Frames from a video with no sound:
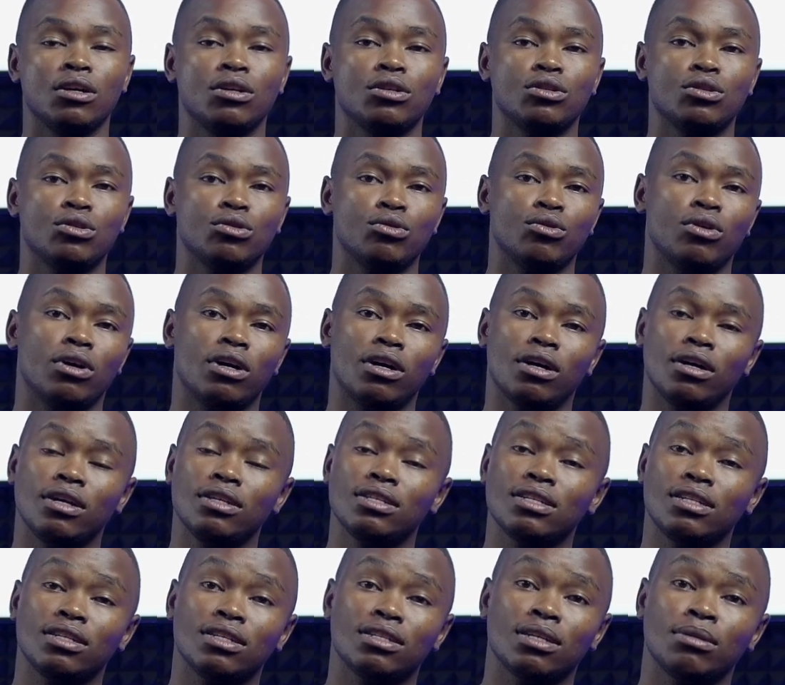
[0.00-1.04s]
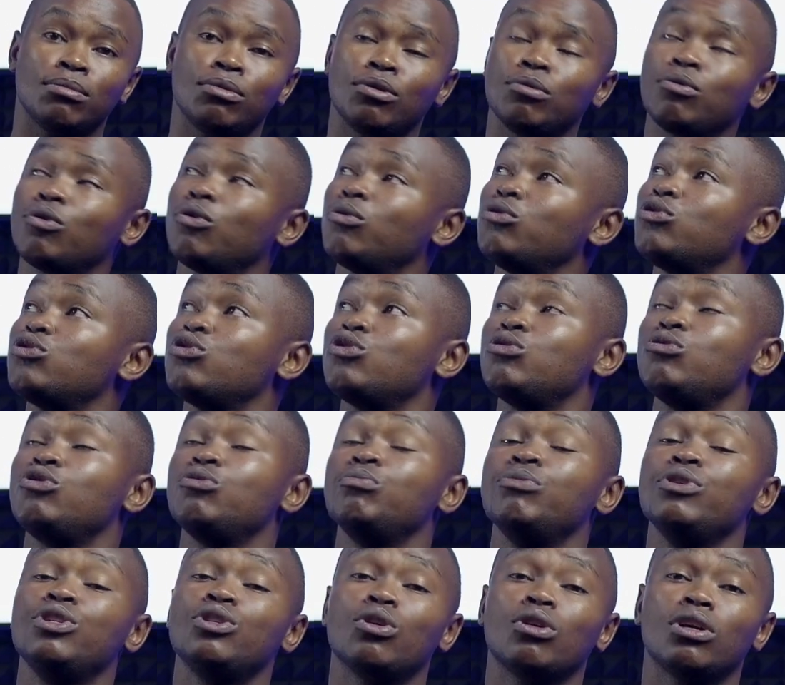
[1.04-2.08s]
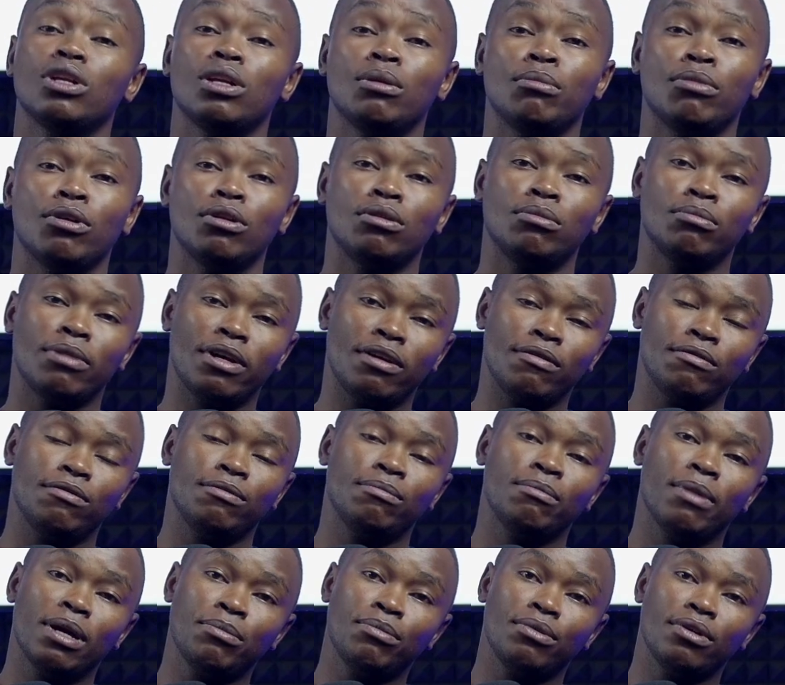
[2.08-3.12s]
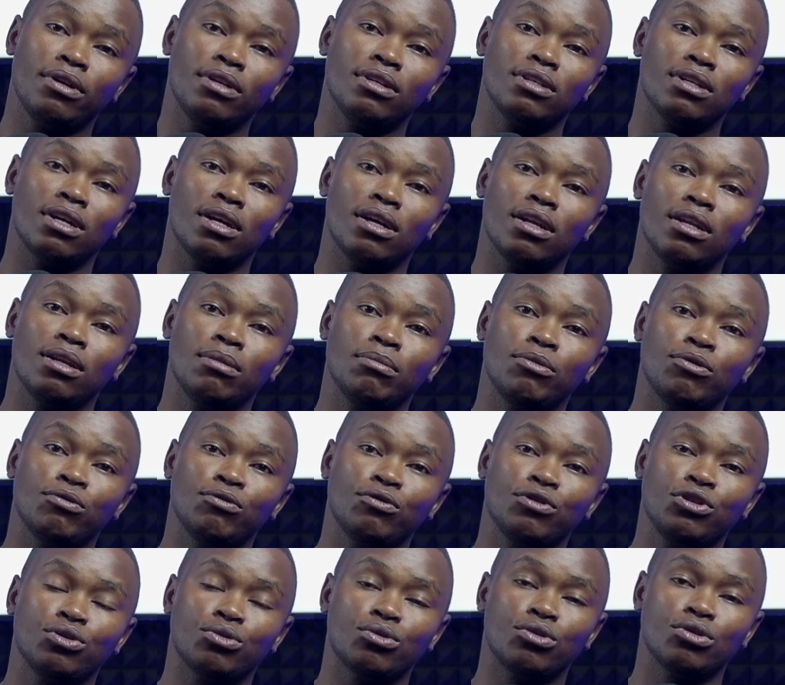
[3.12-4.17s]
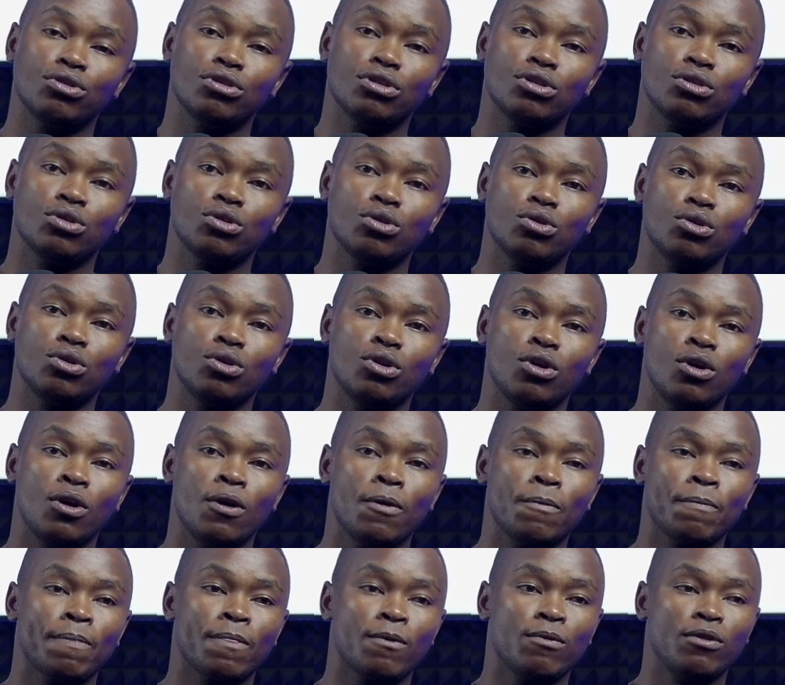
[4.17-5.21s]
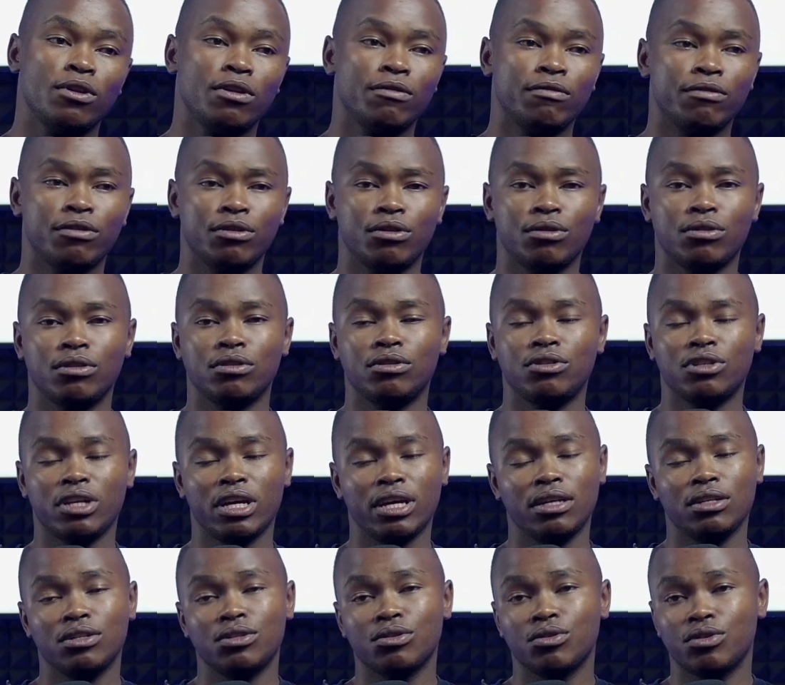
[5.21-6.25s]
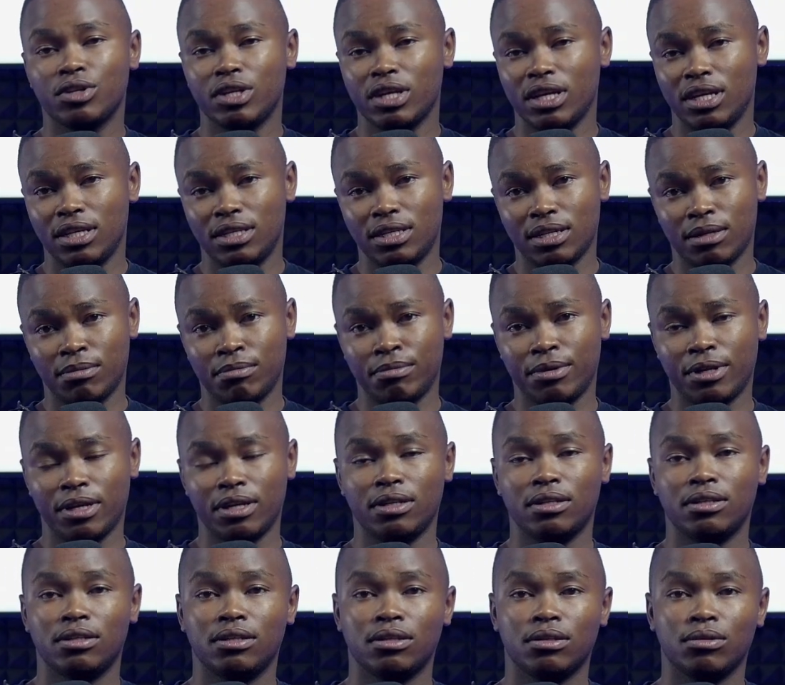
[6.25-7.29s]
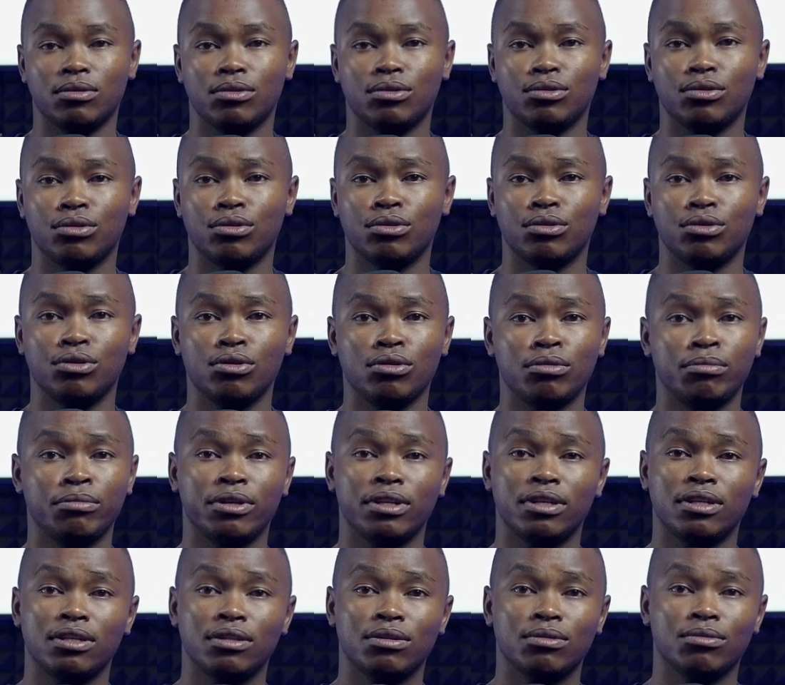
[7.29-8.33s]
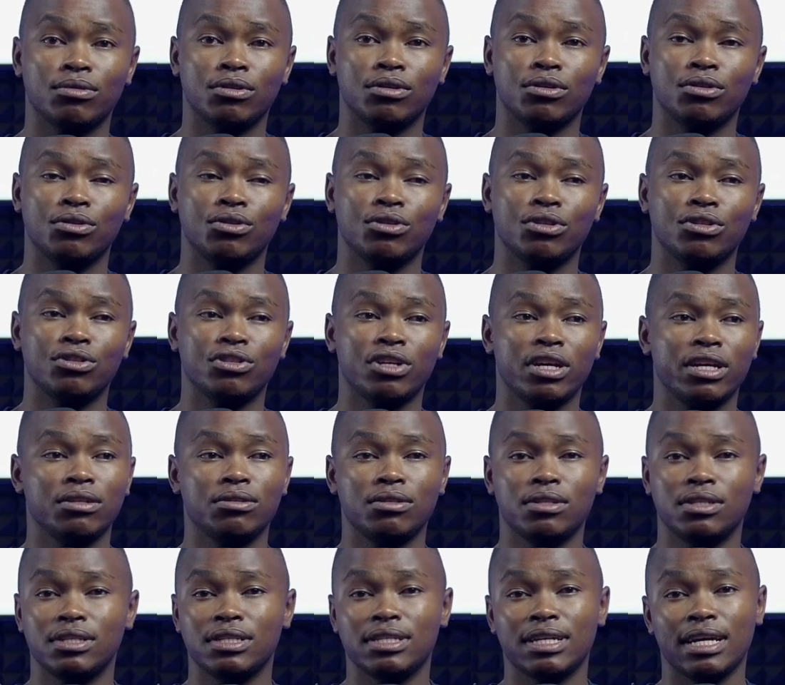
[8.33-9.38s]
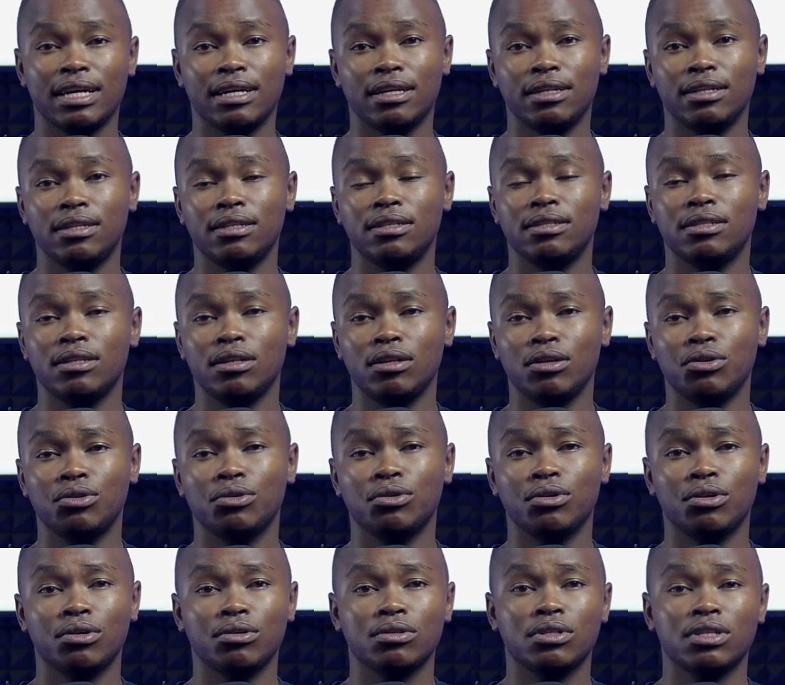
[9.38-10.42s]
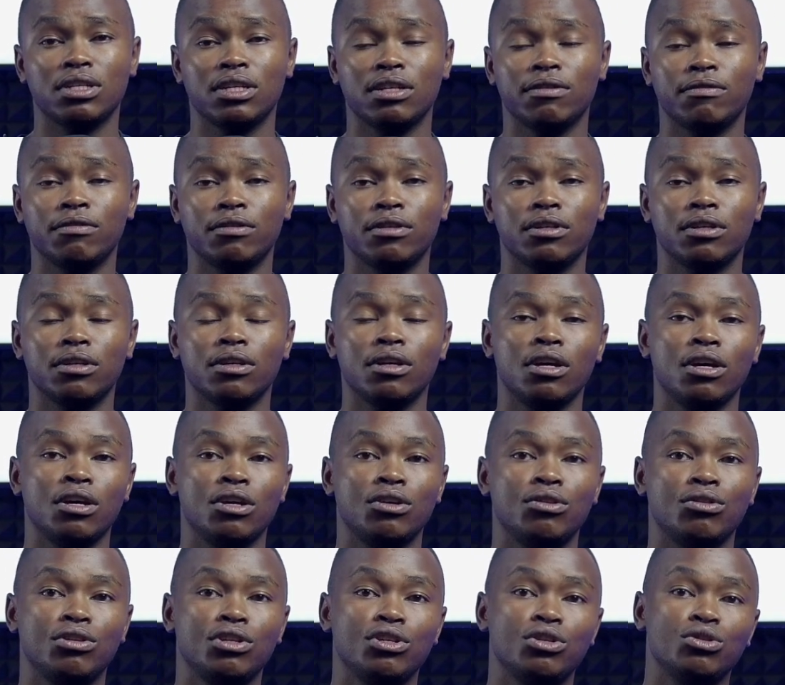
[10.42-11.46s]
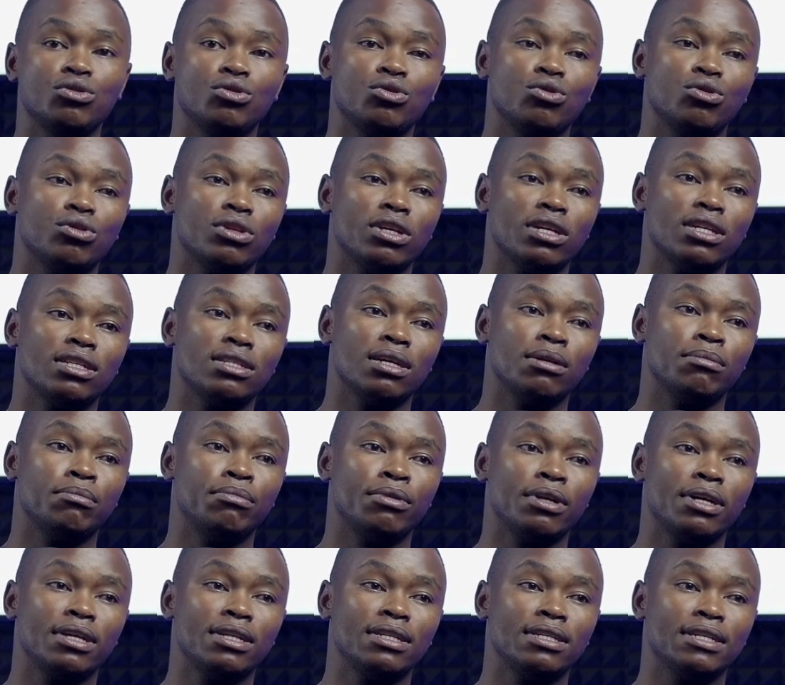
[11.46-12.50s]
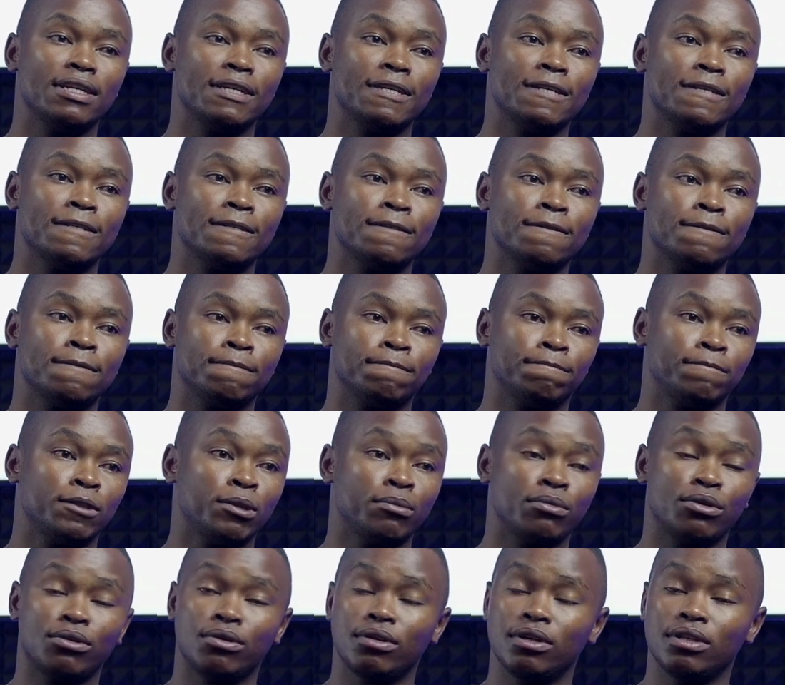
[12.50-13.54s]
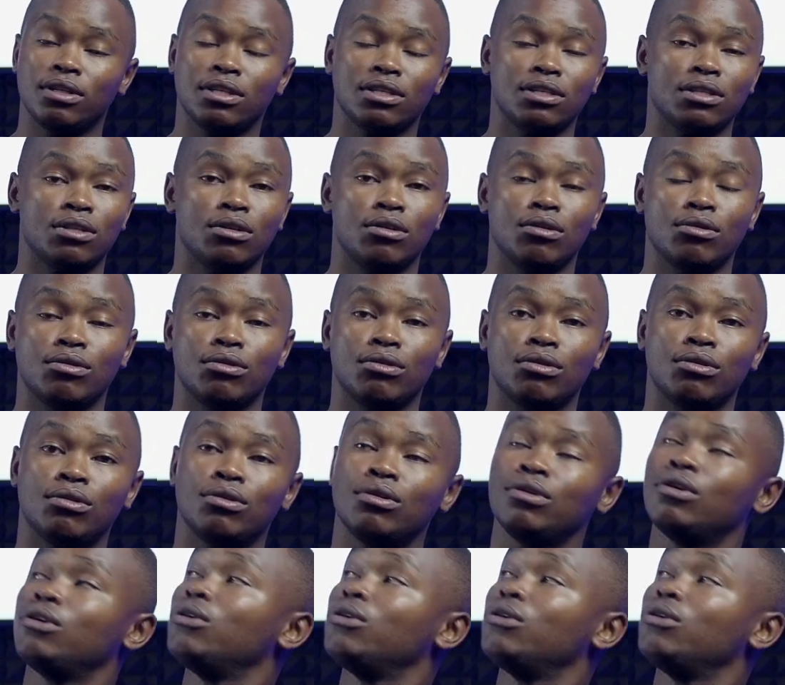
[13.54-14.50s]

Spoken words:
So, as an example, I'm going to be talking about my brand, Lemon Visuals. So, whenever you're trying to create a brand or your brand, when you're trying to design it, the logos and everything, you need to know that a brand has number one, that's the logo,